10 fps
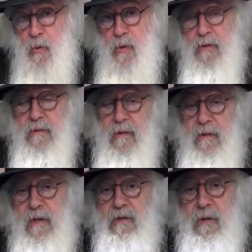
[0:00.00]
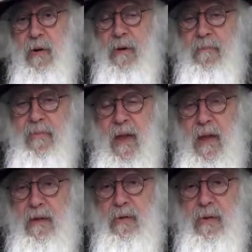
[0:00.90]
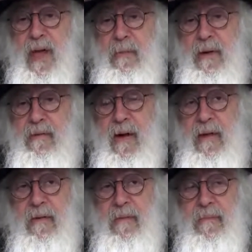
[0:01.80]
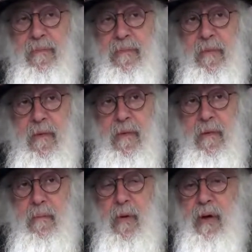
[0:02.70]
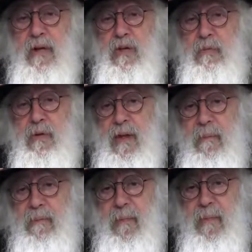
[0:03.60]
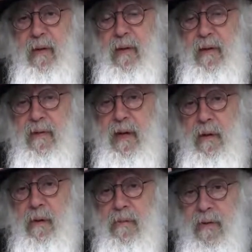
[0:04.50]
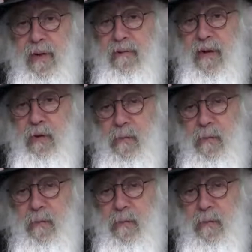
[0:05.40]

them. So the Beit HaMikdash was destroyed. Today, my friend, Baruch Hashem,